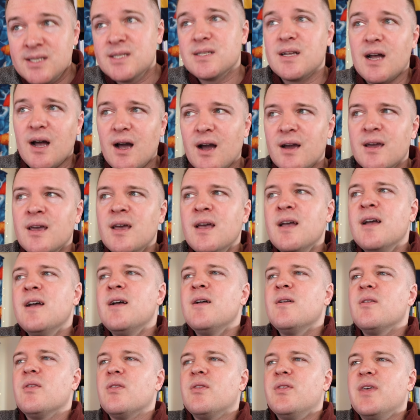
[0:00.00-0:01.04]
stock,
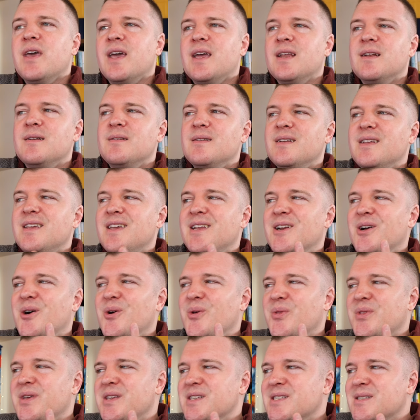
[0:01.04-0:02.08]
then you know
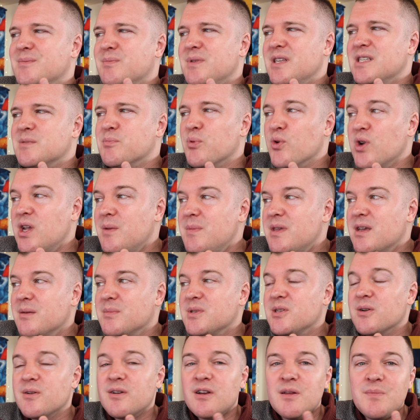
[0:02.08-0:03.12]
these these
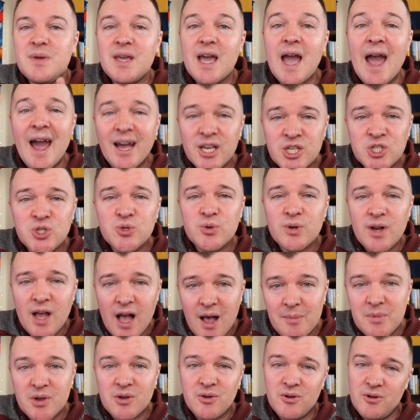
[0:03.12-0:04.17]
premiums are going to be
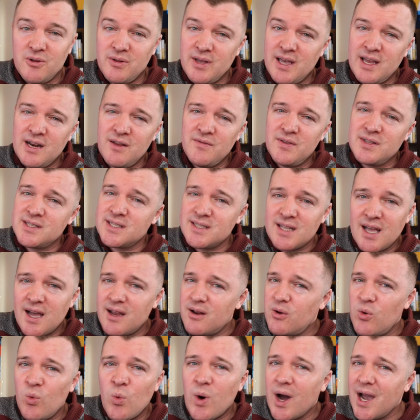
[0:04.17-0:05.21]
astronomical. And if it's not
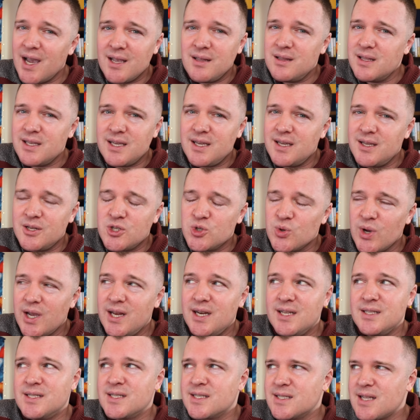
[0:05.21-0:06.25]
a widely
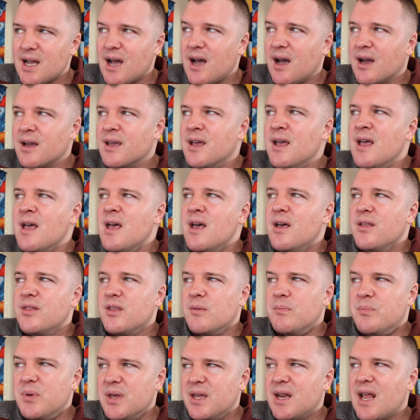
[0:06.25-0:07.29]
traded stock,
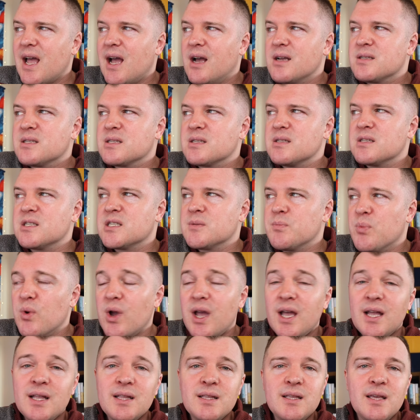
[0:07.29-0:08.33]
the bid ask
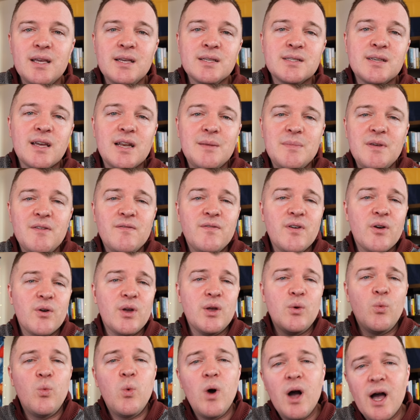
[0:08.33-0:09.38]
spread is going to be
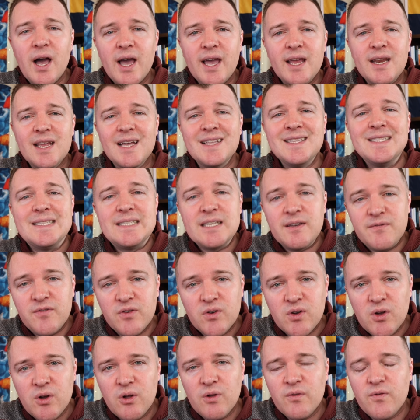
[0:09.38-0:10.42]
very wide and
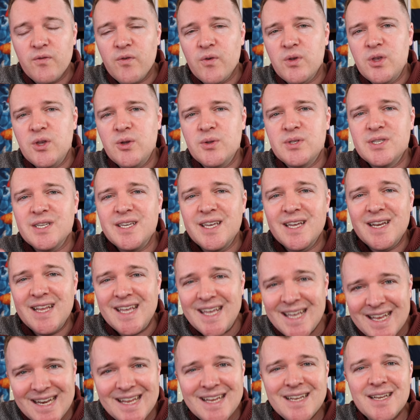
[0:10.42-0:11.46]
difficult for you to get
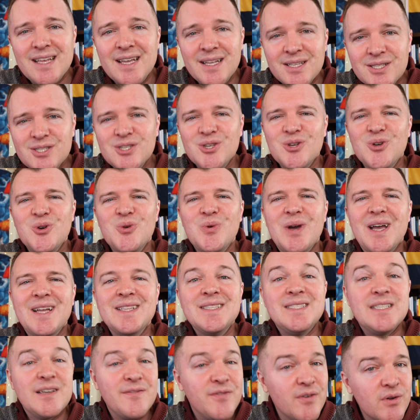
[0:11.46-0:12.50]
in it into
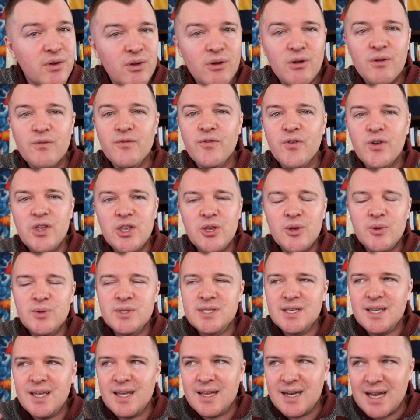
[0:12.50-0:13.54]
and difficult for you
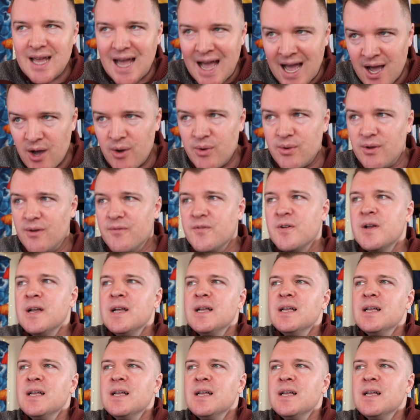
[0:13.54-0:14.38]
to get out of.